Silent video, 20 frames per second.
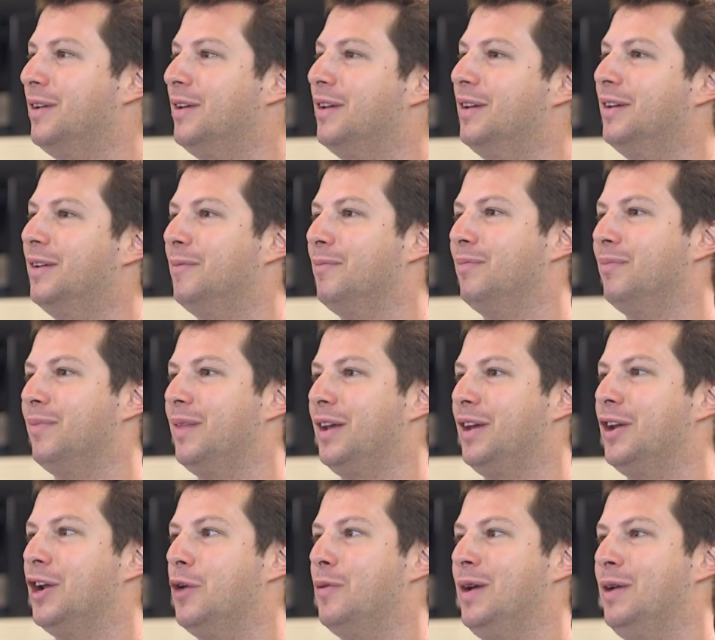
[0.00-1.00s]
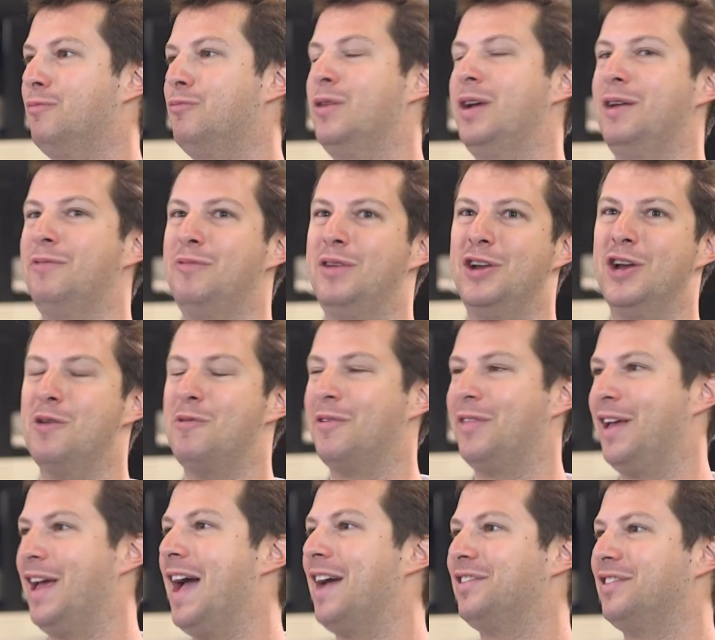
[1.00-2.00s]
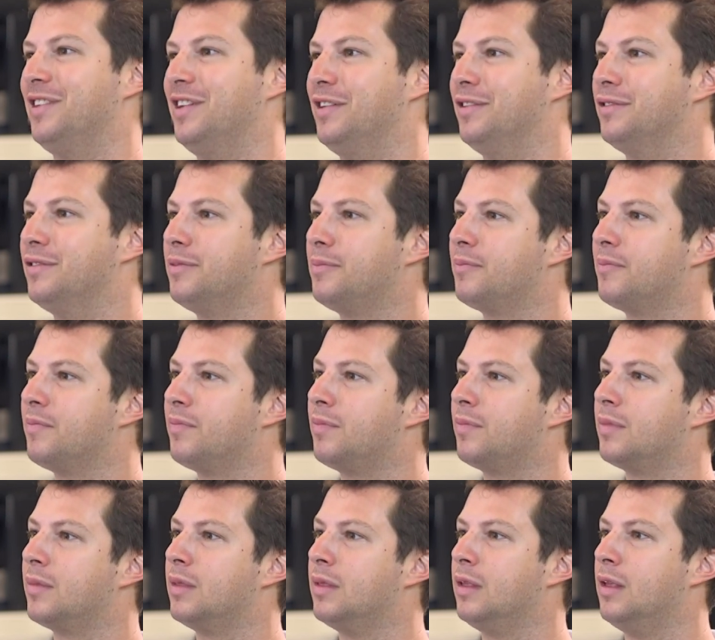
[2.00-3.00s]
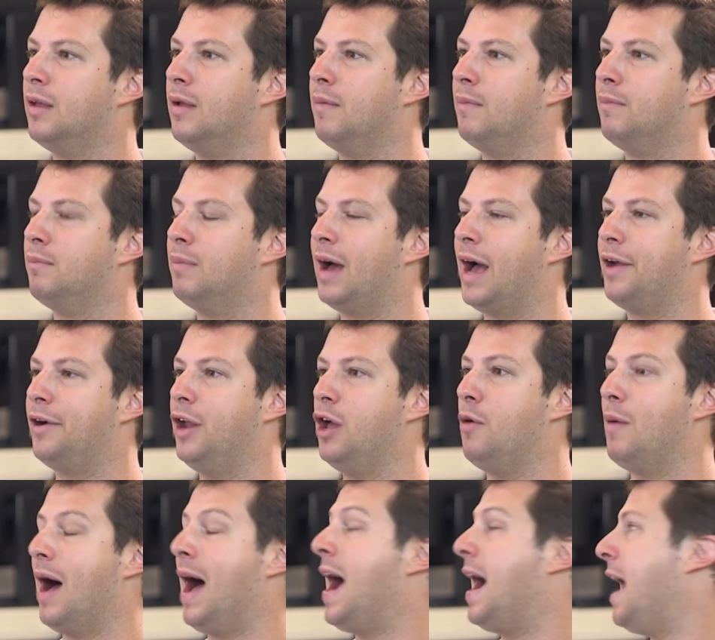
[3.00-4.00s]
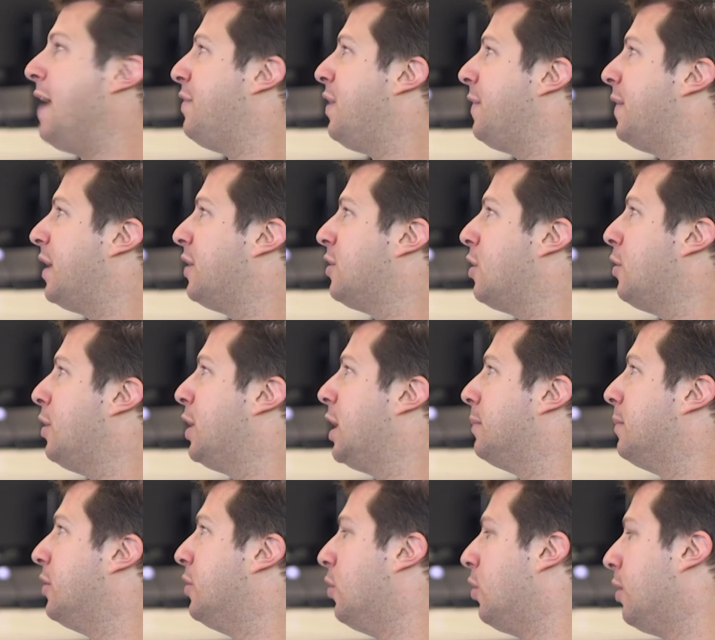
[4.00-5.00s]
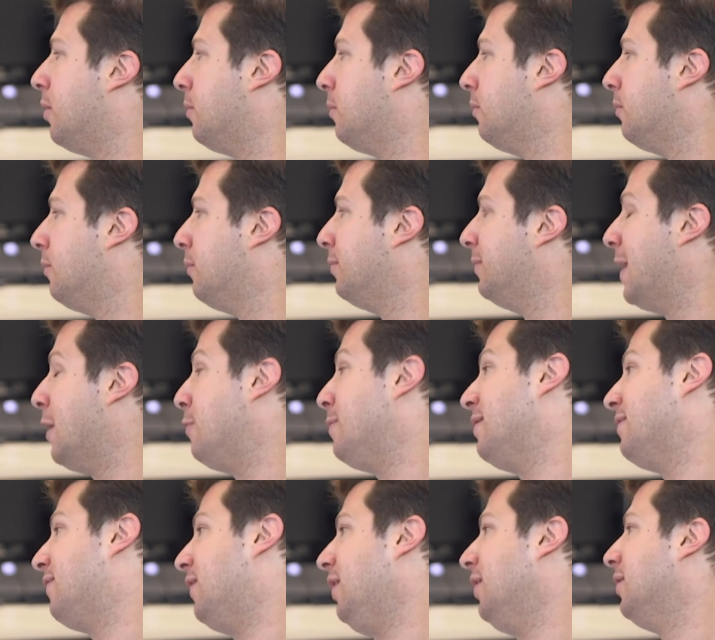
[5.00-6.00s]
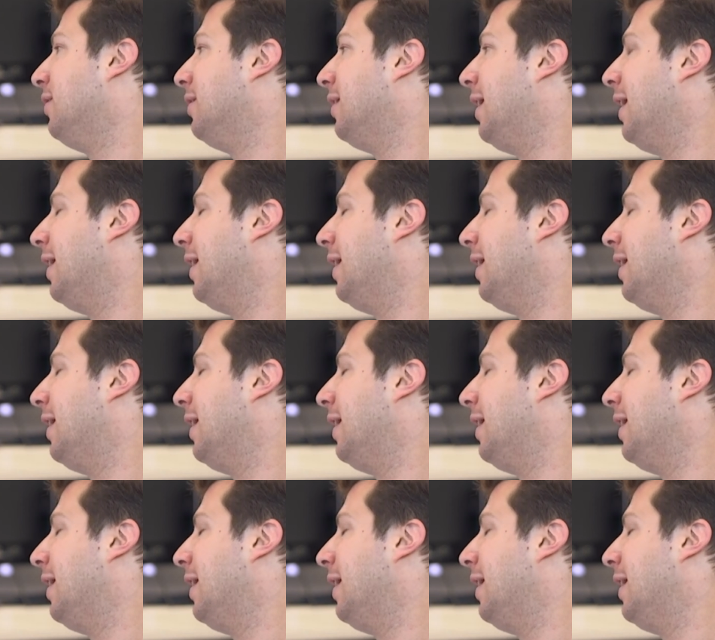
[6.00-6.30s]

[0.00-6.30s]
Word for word: Right. Like you know, we, we, we go where the action is. Cool. But I don't know. I, I, think they could totally come to Dorne. That would be fun.